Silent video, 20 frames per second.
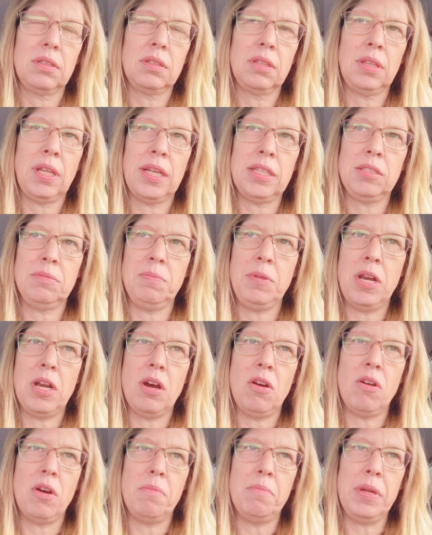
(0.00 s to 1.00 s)
lets me
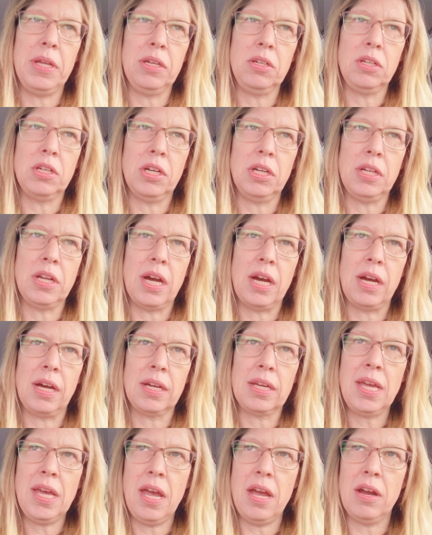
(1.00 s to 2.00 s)
know I'm in good
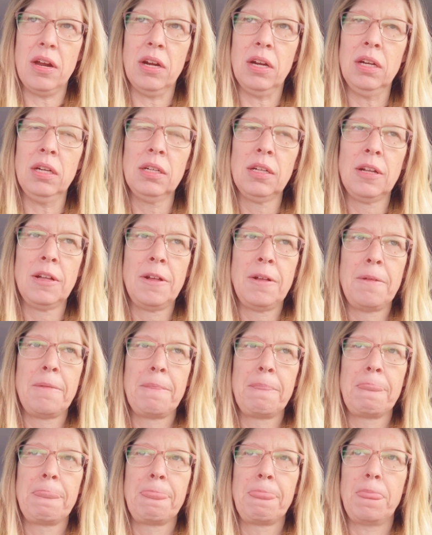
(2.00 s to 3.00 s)
care.
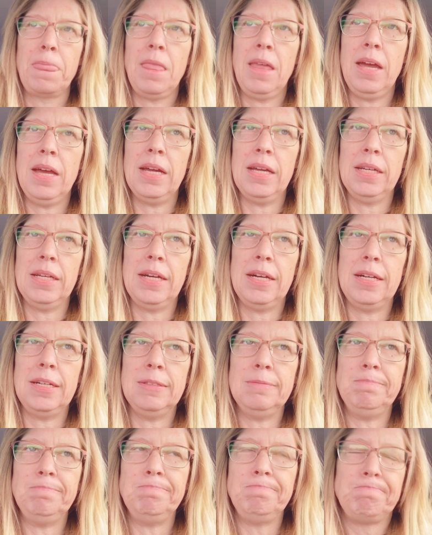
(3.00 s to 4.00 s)

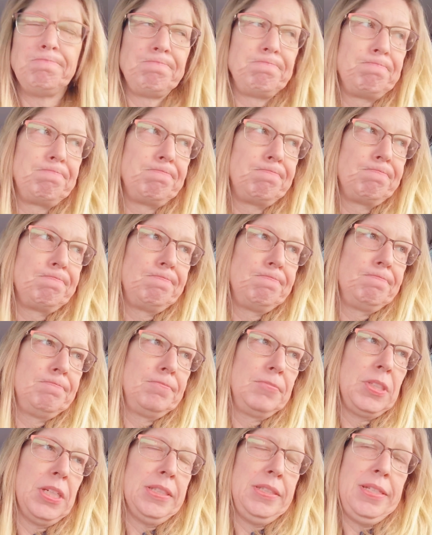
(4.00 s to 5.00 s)
And
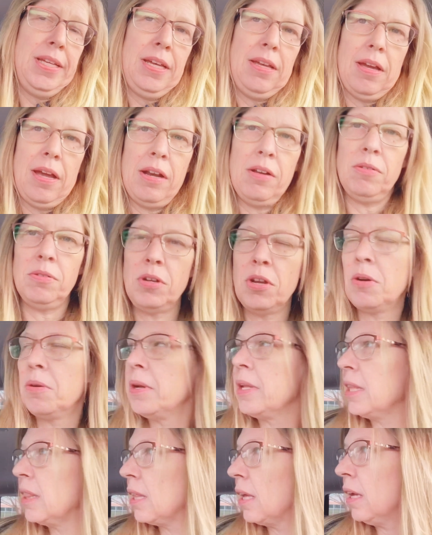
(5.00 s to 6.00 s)
so that's it. I don't know
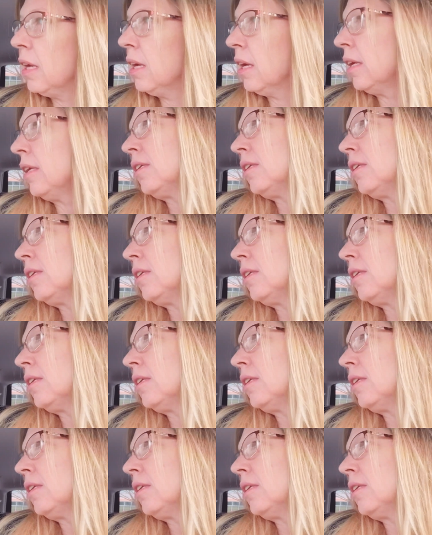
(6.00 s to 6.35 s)
anything. I